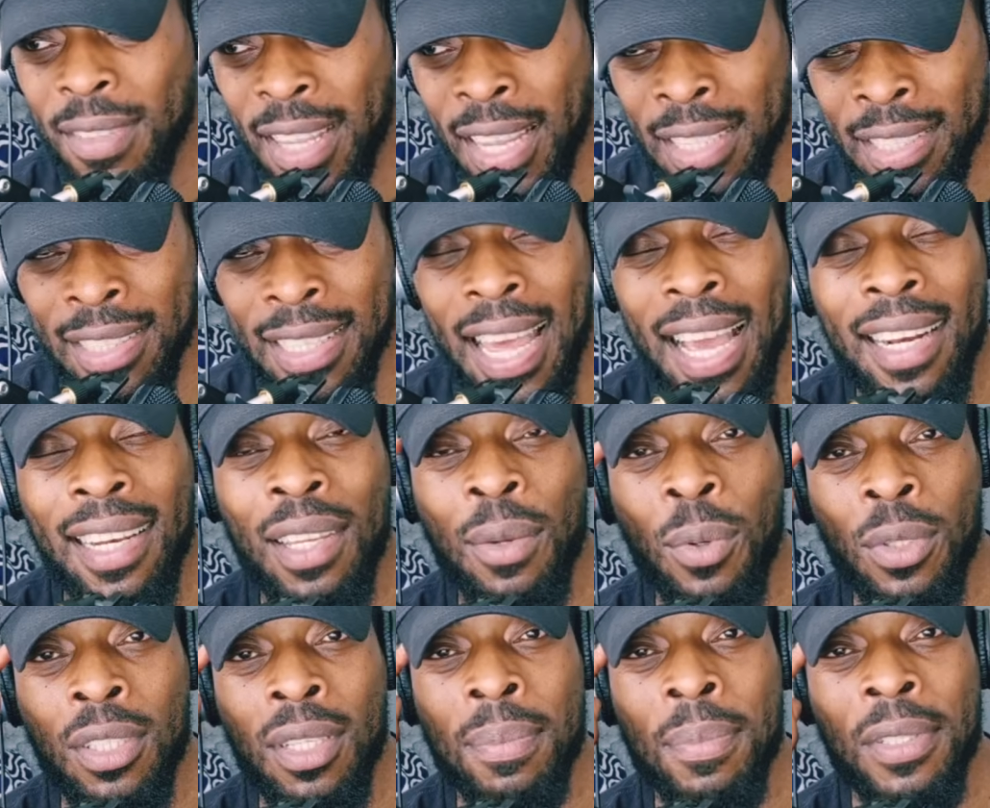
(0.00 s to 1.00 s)
Exactly
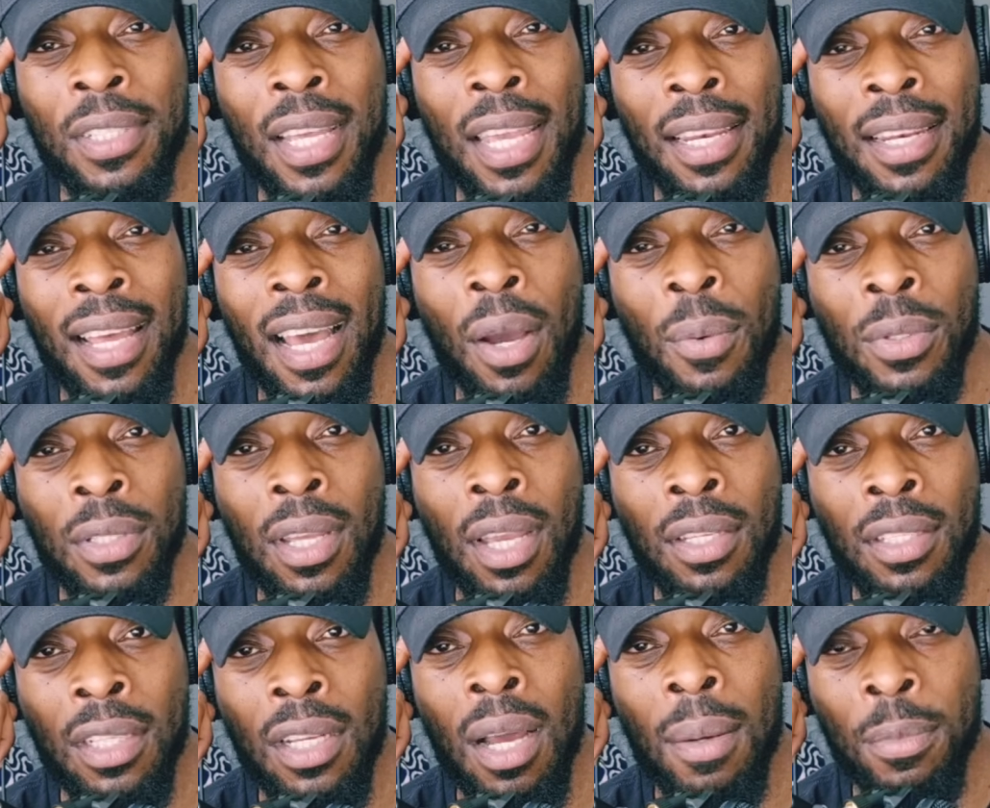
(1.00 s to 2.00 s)
what I'm saying now is
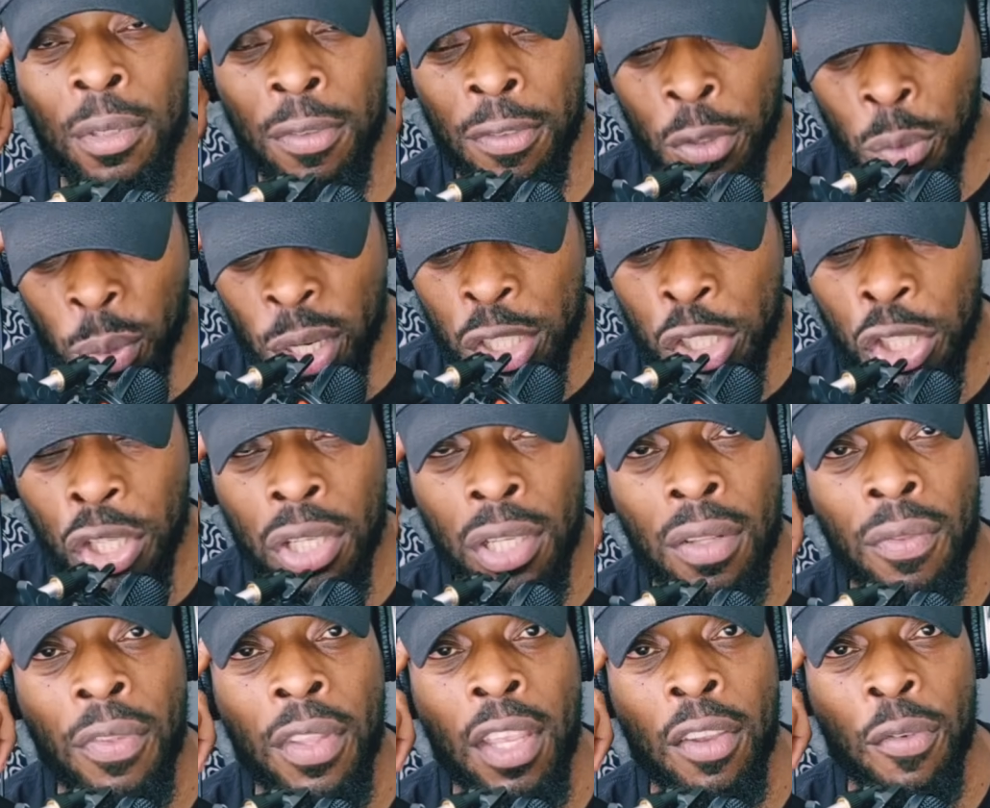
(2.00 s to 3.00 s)
going to come to
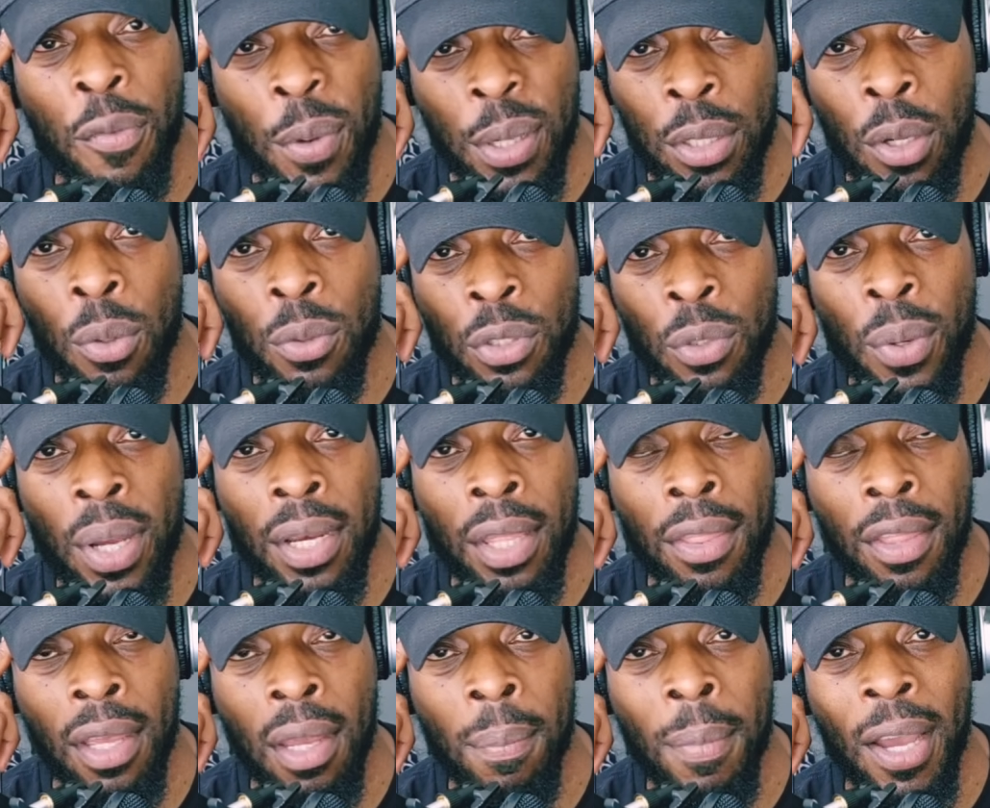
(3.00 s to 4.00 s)
fruition if we don't do
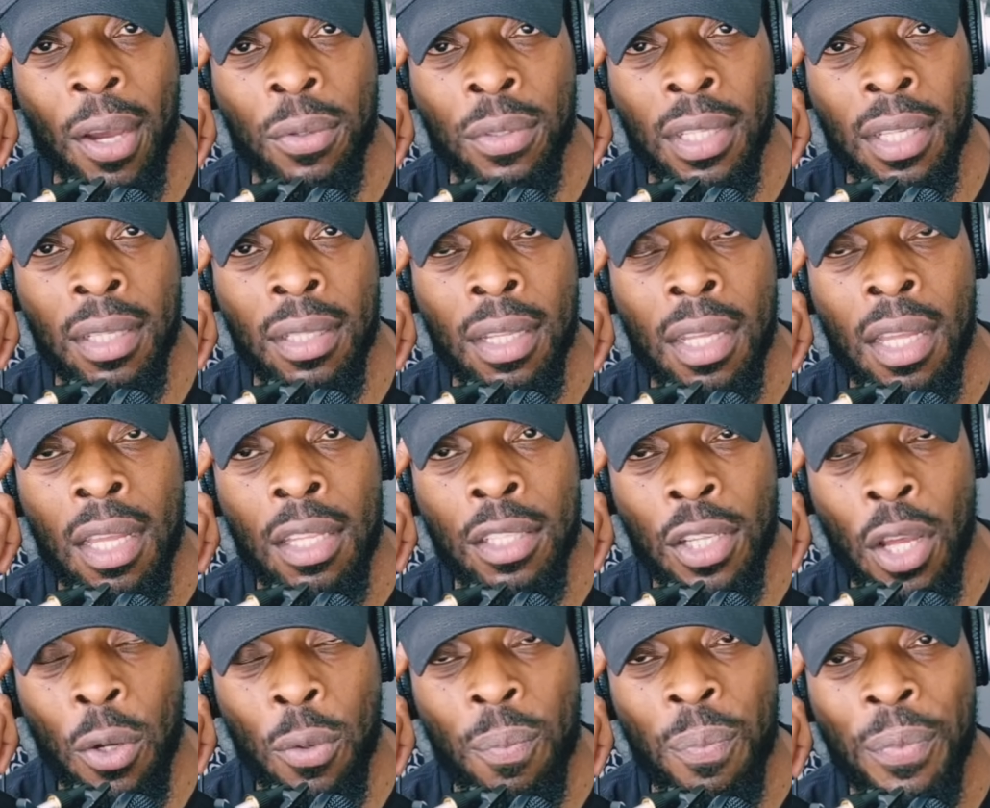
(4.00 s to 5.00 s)
anything about it.
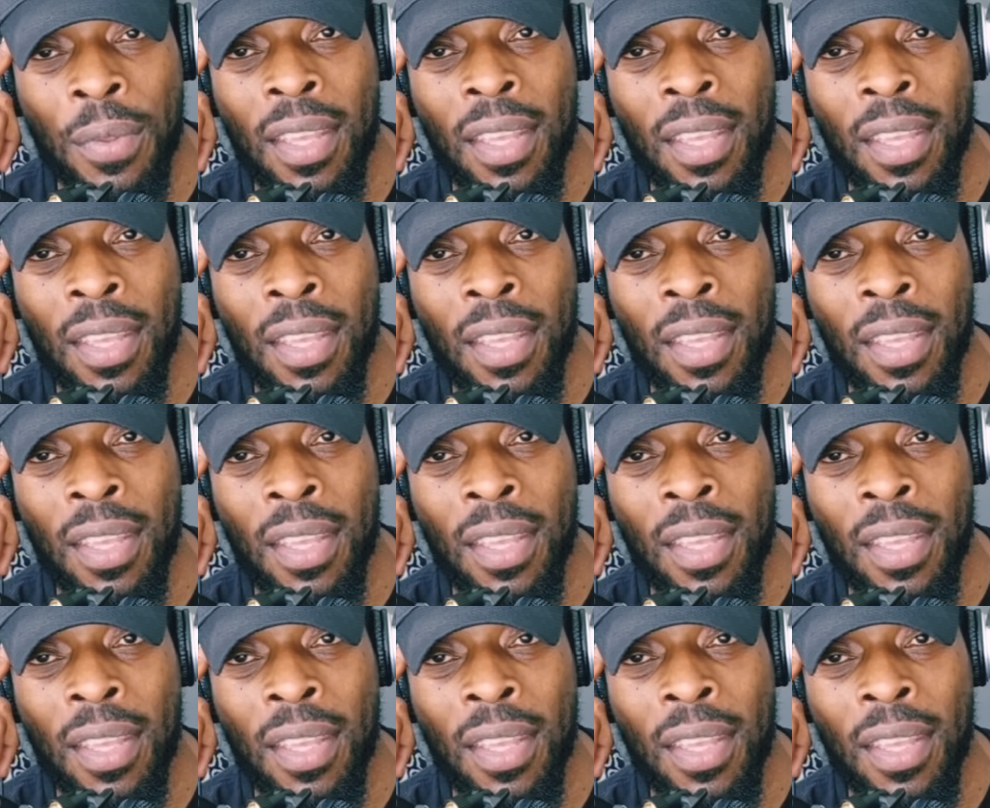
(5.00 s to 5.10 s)
So,